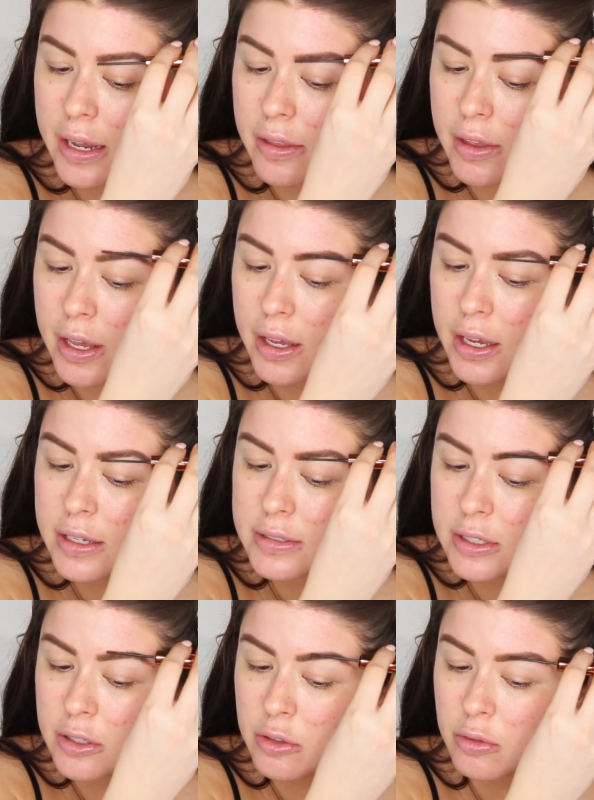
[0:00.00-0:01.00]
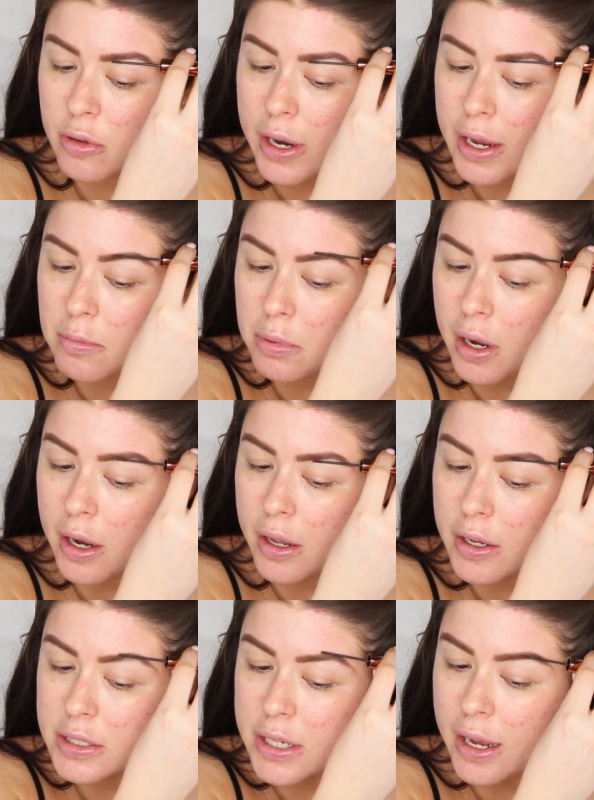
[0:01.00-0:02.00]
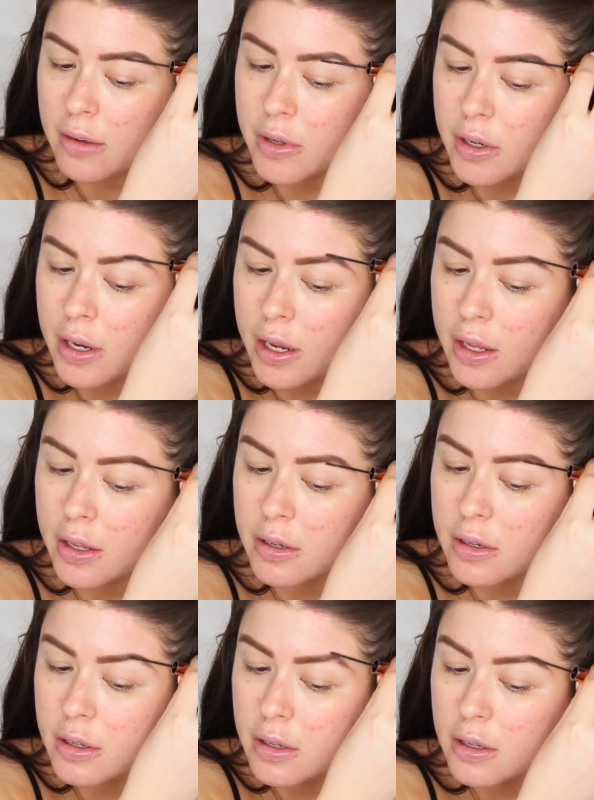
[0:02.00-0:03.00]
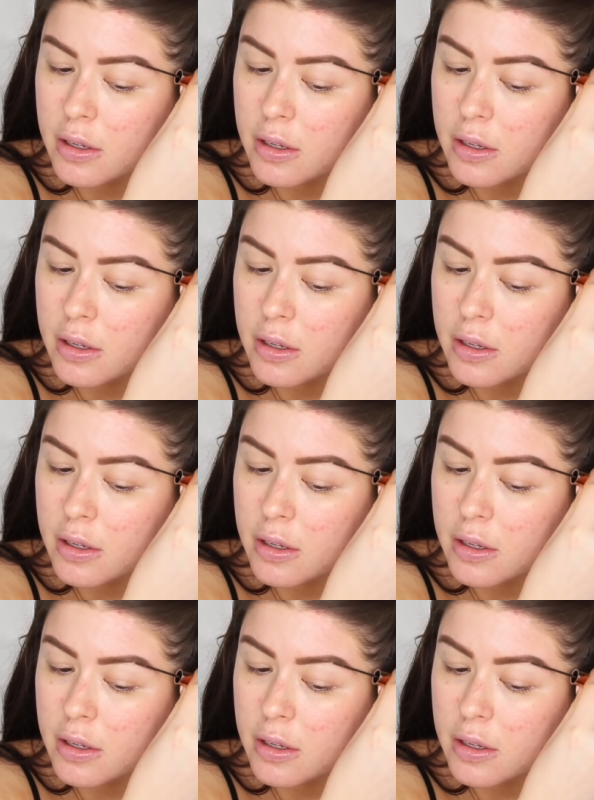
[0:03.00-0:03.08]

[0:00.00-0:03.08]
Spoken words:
I think is a great product to have on hand.